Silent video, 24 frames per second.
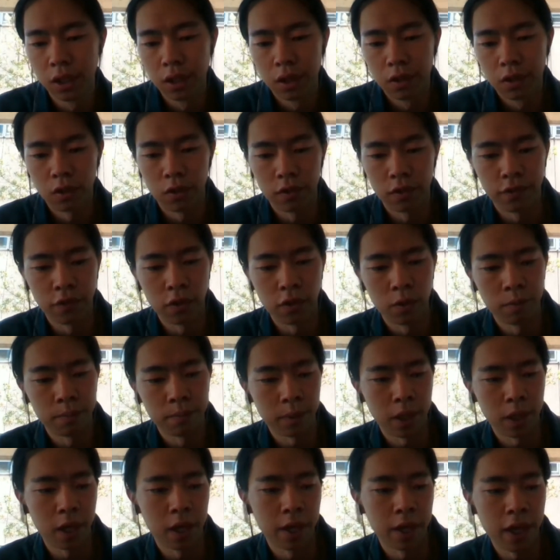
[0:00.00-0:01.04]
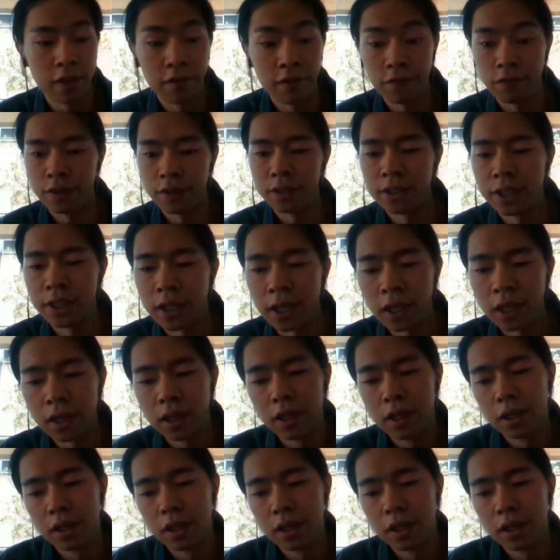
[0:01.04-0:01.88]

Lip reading: or from NVIDIA,